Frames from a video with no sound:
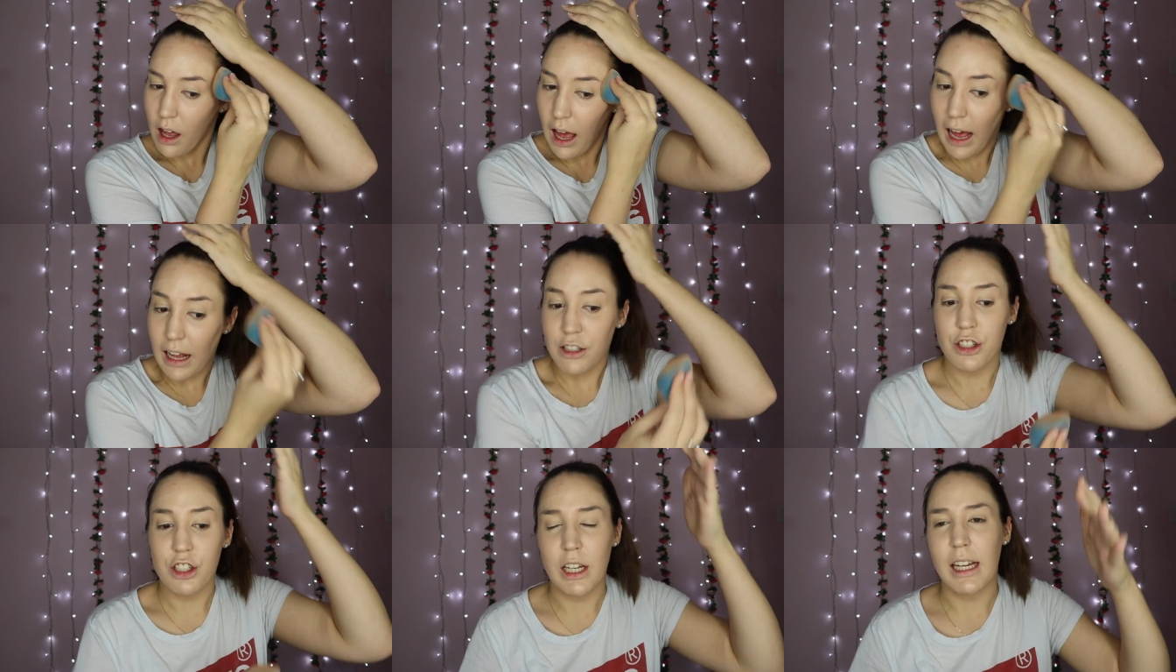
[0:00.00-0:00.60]

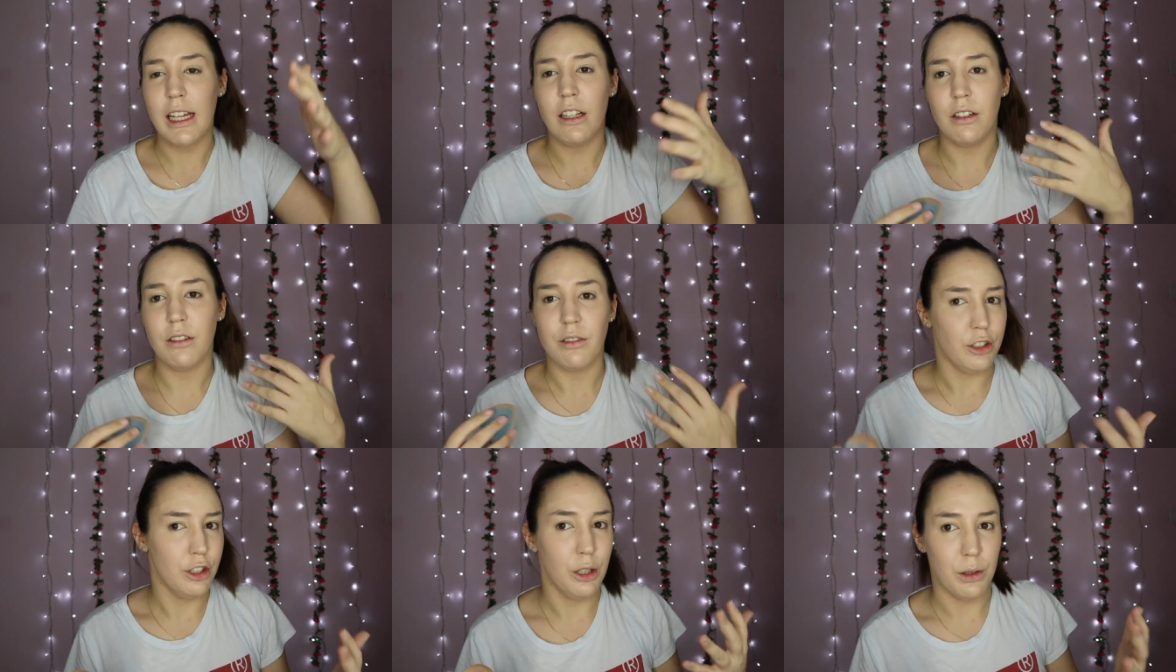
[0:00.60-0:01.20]
and she
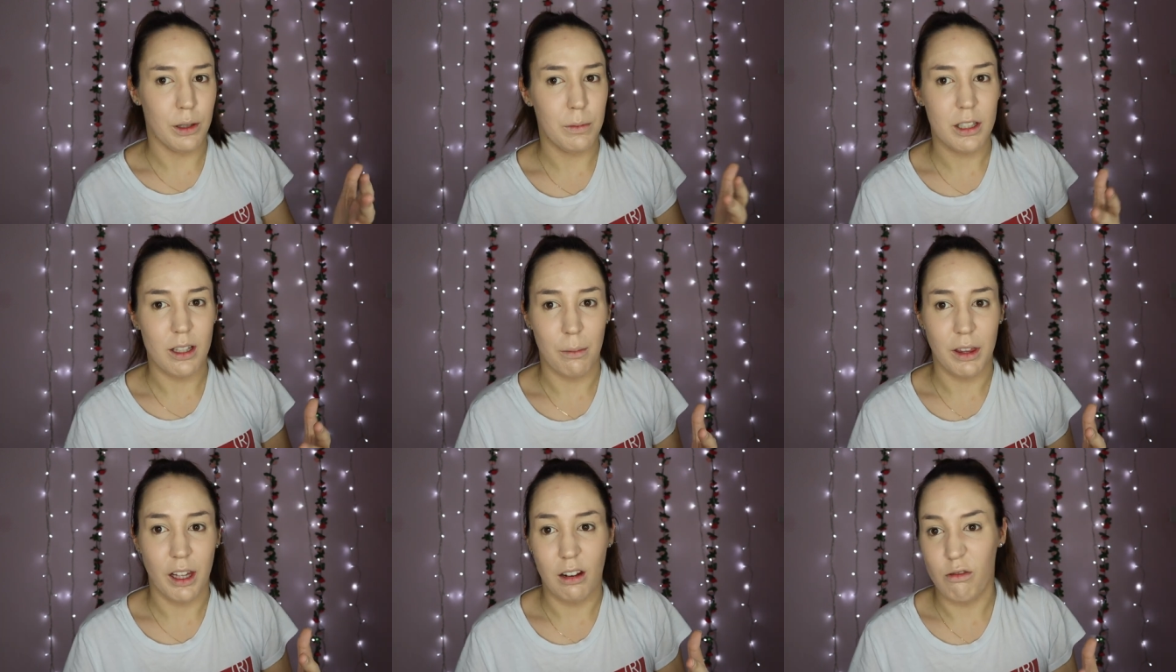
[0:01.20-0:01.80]
knew there was
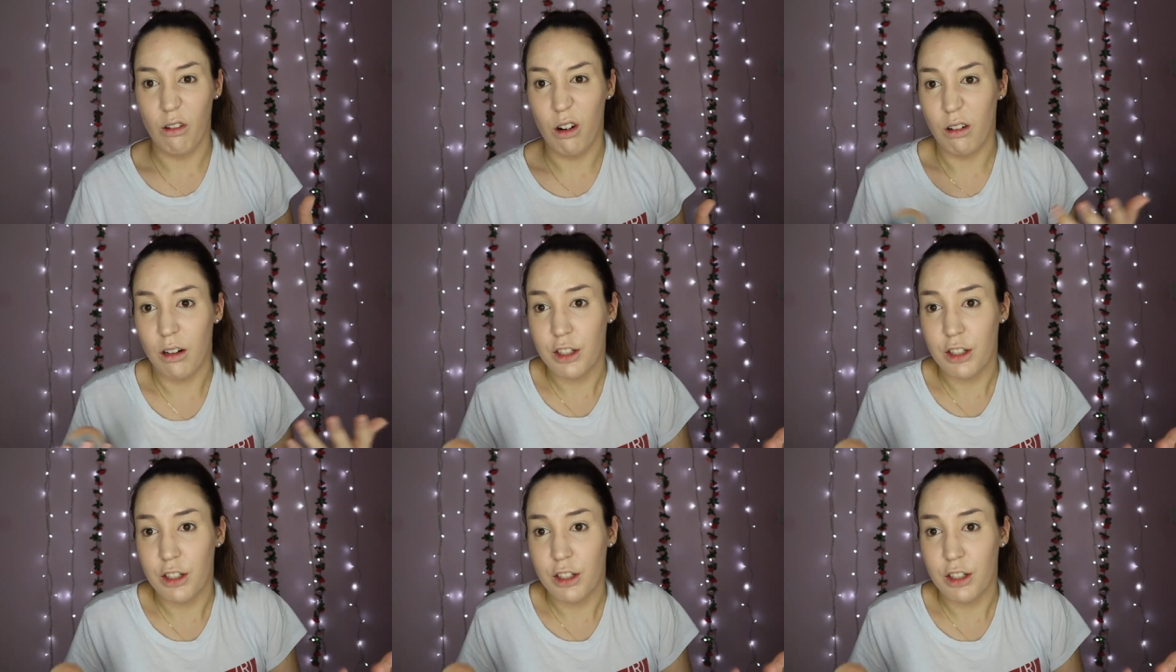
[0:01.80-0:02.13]
something wrong.